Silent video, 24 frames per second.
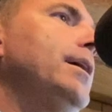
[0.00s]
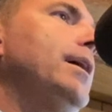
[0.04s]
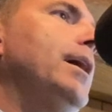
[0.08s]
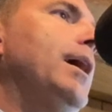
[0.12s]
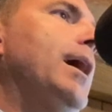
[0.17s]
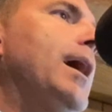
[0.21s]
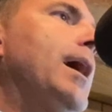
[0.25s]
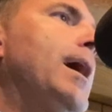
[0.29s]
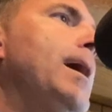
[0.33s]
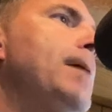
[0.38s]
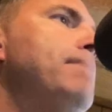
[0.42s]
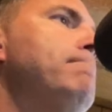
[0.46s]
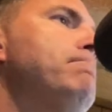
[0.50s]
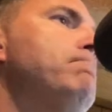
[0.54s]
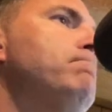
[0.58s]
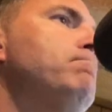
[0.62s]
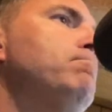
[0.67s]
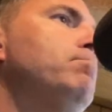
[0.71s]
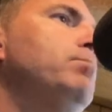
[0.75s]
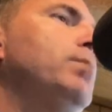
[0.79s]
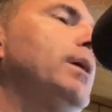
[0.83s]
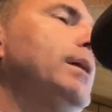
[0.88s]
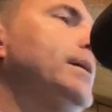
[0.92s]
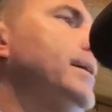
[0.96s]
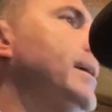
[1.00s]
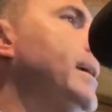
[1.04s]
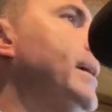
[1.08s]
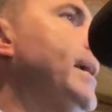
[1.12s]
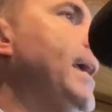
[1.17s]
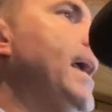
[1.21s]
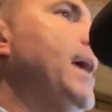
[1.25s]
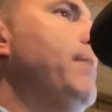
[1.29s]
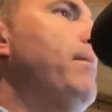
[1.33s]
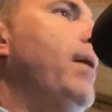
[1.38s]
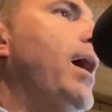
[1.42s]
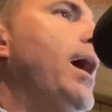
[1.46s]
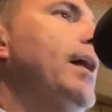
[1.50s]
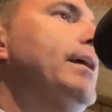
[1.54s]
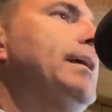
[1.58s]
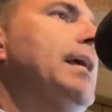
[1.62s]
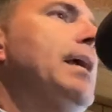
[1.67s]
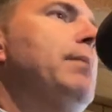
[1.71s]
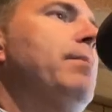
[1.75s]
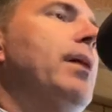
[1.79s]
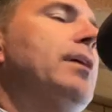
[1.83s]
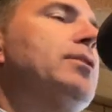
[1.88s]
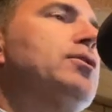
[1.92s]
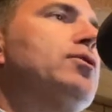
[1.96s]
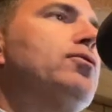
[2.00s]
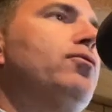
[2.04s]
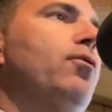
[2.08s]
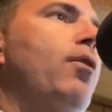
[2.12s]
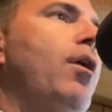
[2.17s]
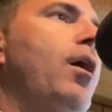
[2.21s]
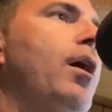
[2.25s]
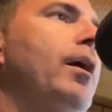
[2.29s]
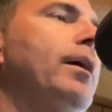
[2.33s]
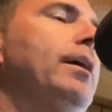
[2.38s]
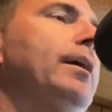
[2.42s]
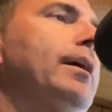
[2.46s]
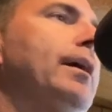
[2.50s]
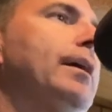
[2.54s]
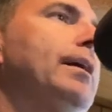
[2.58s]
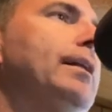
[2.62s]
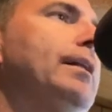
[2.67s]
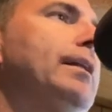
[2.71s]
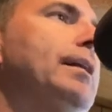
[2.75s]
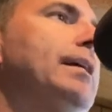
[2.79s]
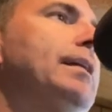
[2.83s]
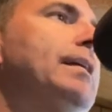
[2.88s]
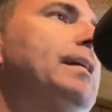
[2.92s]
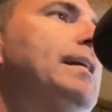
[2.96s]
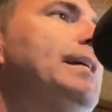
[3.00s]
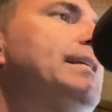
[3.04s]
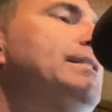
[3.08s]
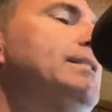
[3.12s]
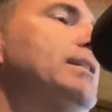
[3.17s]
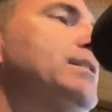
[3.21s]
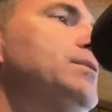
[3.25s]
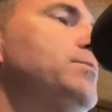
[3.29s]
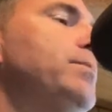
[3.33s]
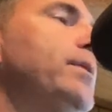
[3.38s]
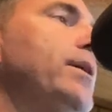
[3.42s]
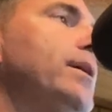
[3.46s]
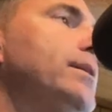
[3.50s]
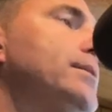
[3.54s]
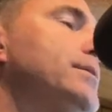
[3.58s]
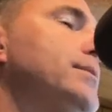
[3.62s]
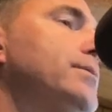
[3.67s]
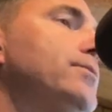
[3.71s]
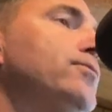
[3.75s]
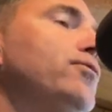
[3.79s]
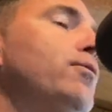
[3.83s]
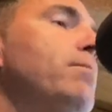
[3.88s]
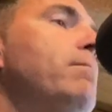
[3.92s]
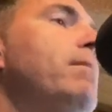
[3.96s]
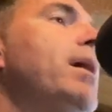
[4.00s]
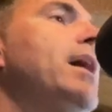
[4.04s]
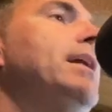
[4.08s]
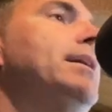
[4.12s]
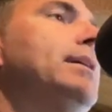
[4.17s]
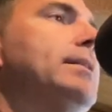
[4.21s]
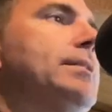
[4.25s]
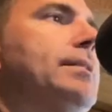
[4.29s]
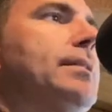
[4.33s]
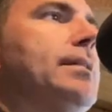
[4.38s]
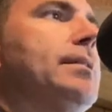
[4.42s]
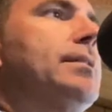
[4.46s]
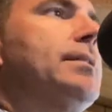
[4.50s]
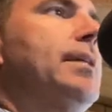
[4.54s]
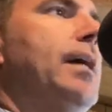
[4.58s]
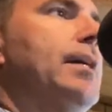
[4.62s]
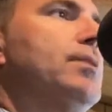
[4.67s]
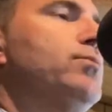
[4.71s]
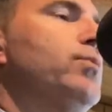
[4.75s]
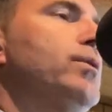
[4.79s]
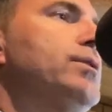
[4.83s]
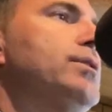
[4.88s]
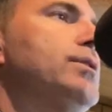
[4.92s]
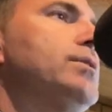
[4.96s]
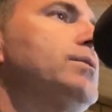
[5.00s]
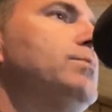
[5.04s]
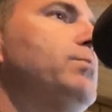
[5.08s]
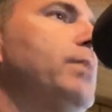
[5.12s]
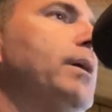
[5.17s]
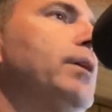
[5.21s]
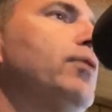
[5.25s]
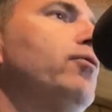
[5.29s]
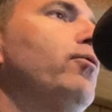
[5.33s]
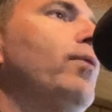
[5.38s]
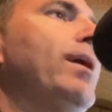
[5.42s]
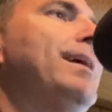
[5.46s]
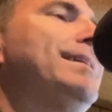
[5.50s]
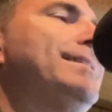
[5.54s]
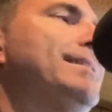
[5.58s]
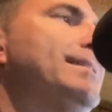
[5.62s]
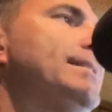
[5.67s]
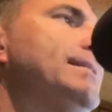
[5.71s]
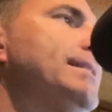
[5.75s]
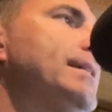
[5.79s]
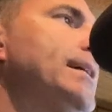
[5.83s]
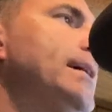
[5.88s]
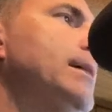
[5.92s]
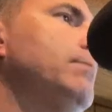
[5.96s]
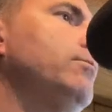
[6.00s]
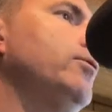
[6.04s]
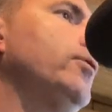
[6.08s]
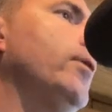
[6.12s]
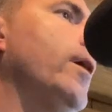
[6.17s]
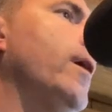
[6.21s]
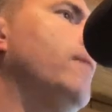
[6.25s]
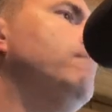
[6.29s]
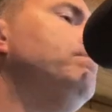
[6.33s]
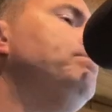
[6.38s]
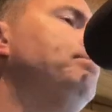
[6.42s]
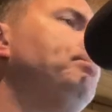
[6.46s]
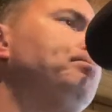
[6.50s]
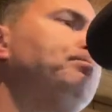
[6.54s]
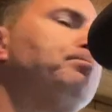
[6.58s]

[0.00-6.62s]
Um, but he came on, came on strong, and he's experienced tremendous success, which has been great to see him grow.